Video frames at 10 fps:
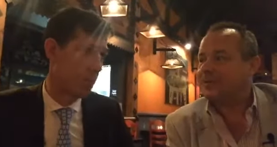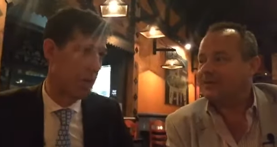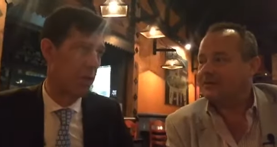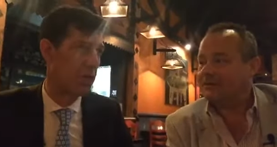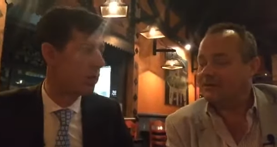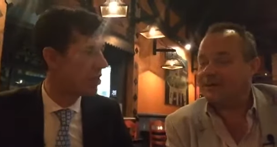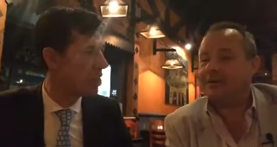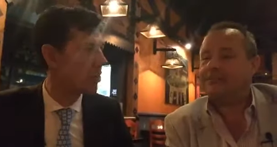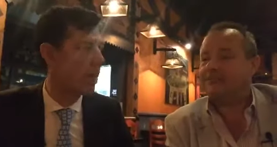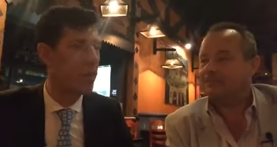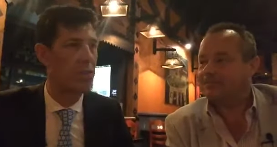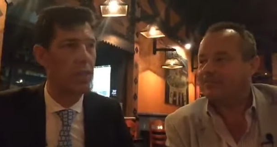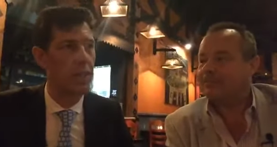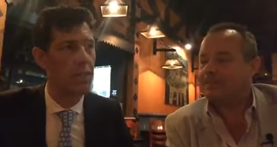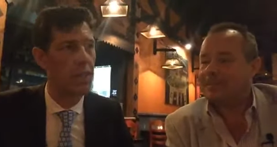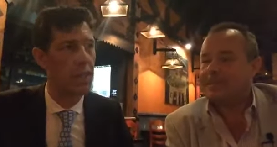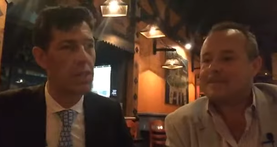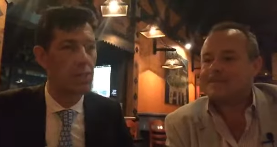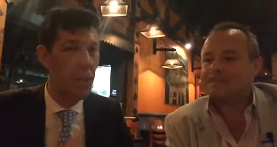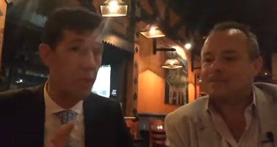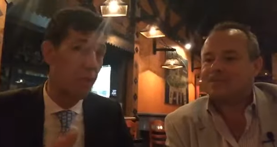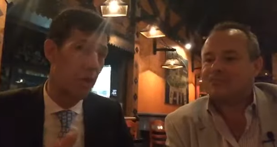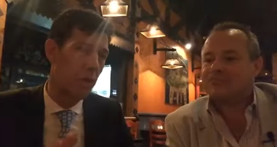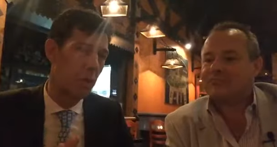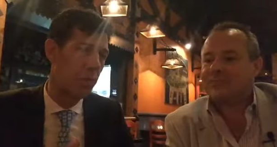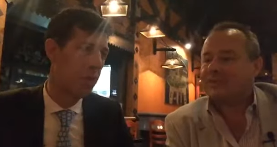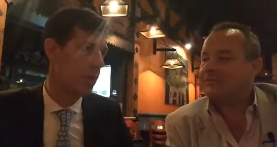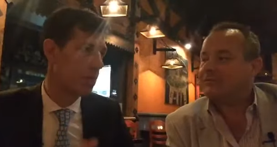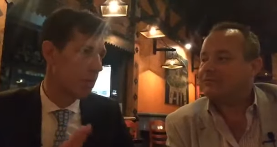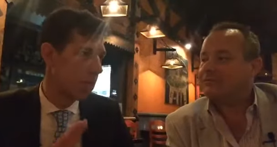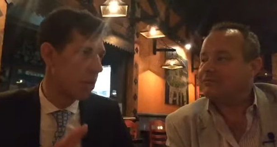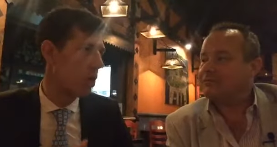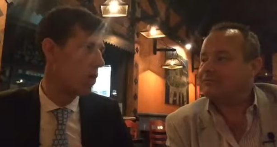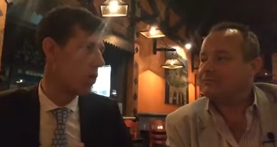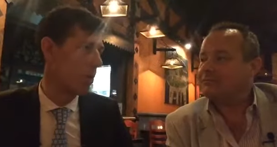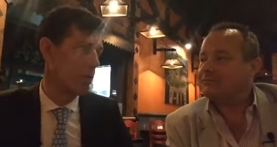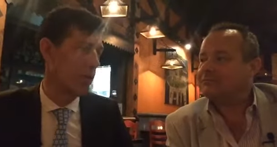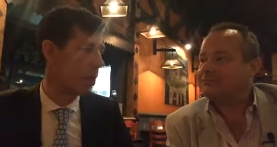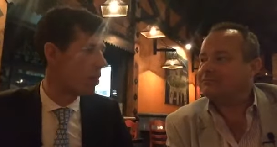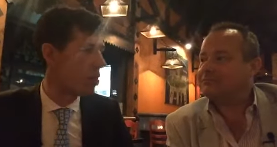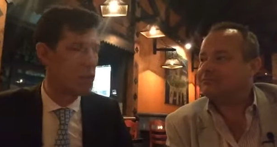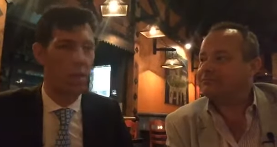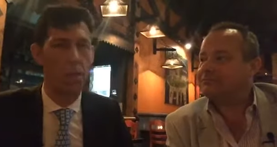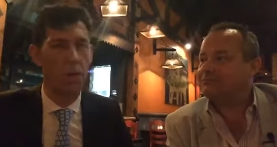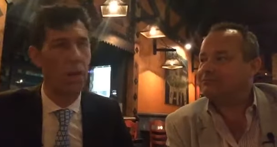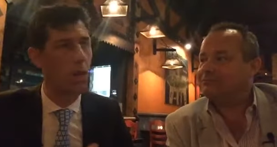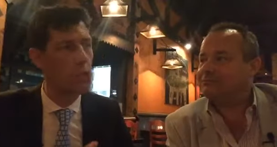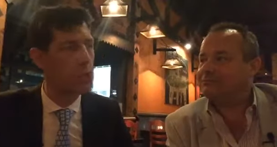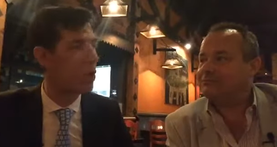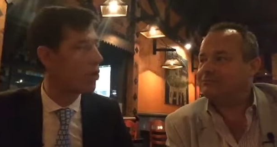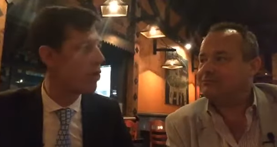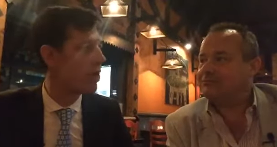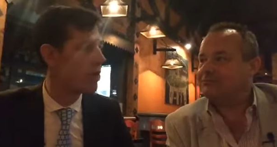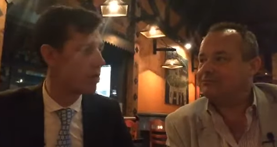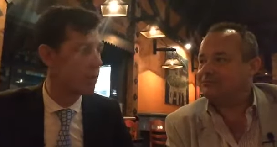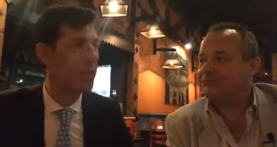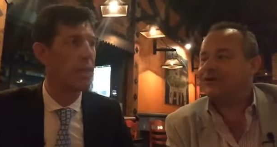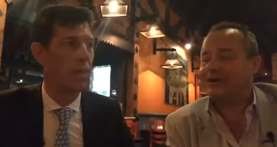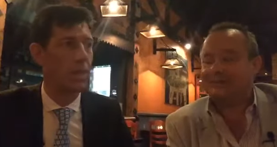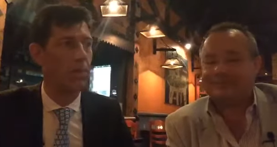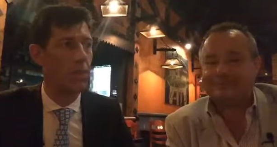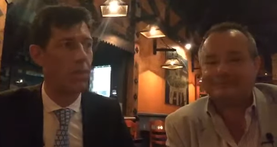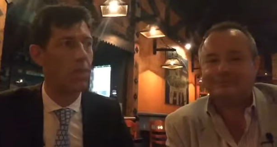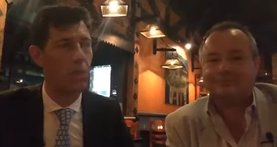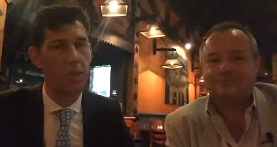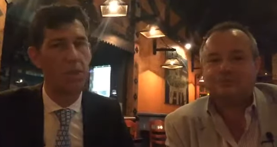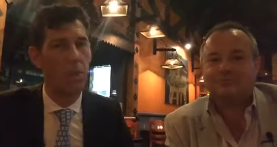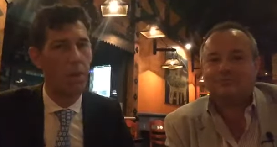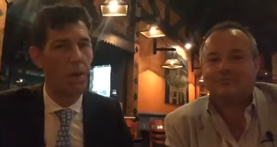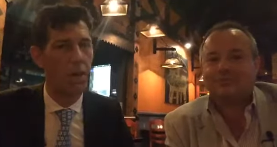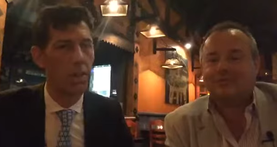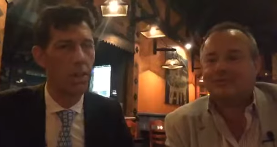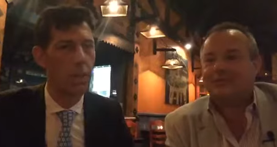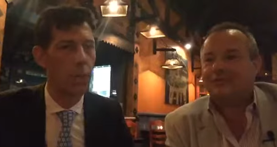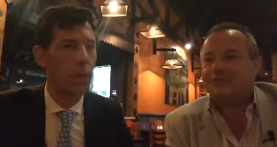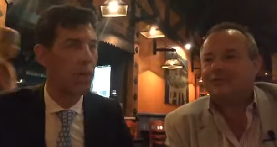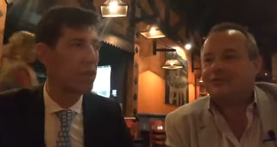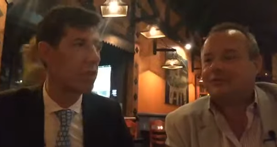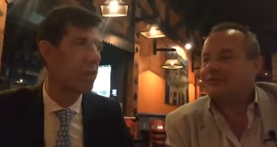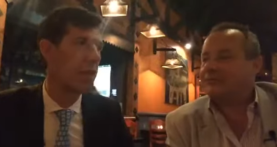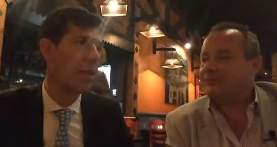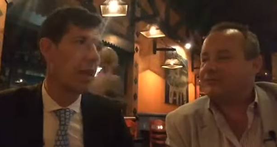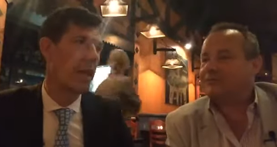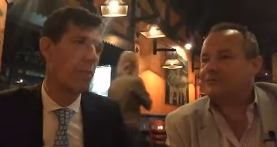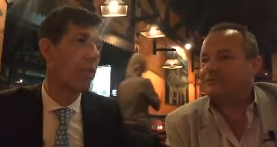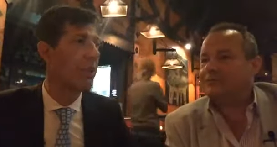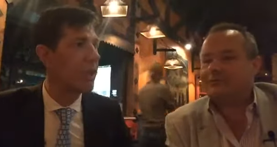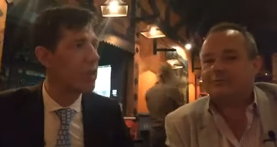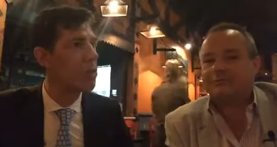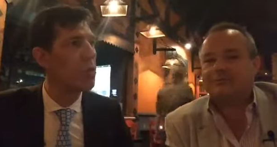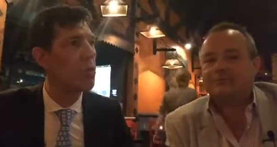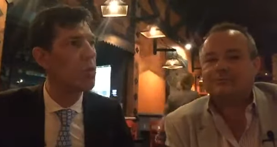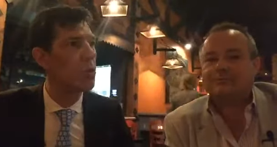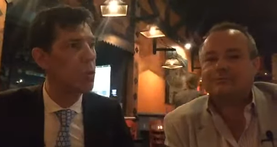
Speaker 1: products for uh-huh. this kind of sites. Same volume, but no corridors anymore, no small units. Right. this is a retail park uh, world, and we're ready to, to